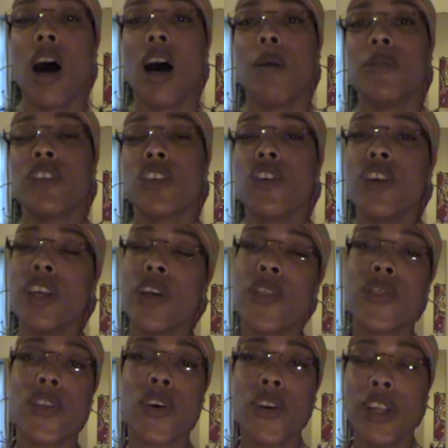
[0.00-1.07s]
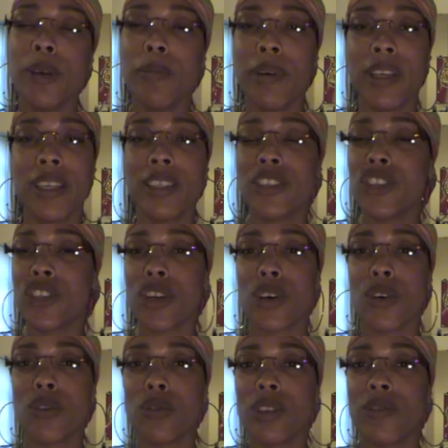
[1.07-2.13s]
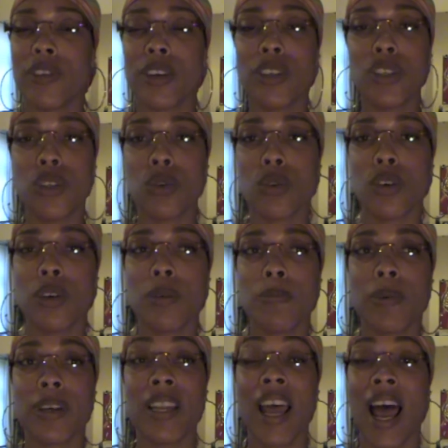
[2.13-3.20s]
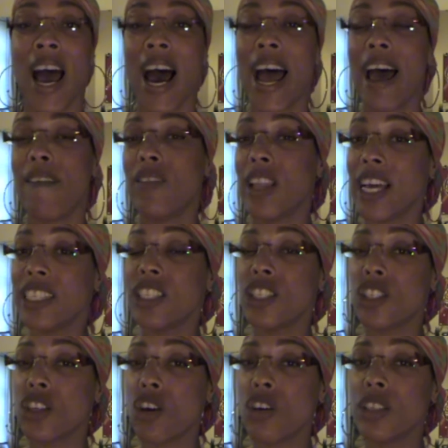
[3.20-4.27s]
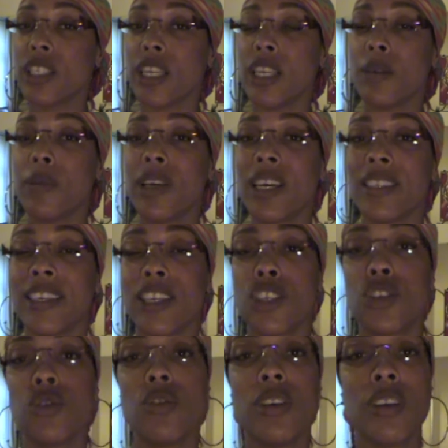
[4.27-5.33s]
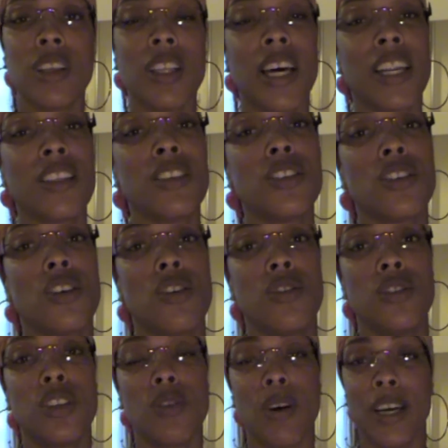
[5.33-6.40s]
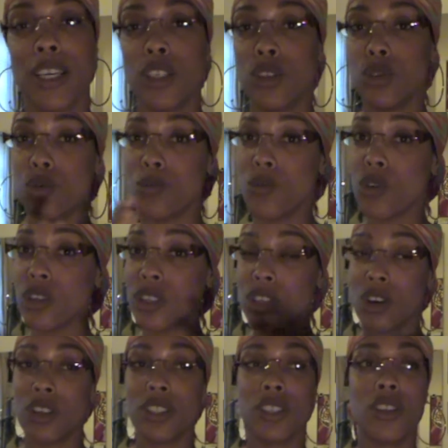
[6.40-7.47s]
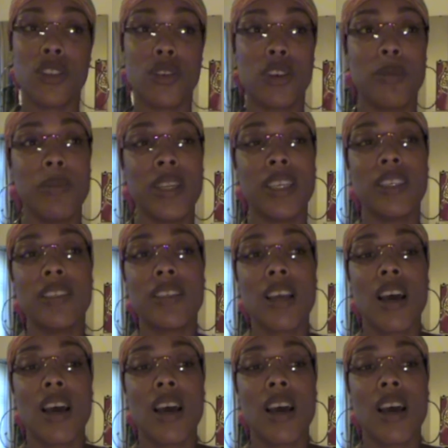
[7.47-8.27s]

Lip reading: It's only a 30-minute show. It's very short, but I have lots of songs in it because I shortened a lot of the songs so I could do more songs in the 30 minutes.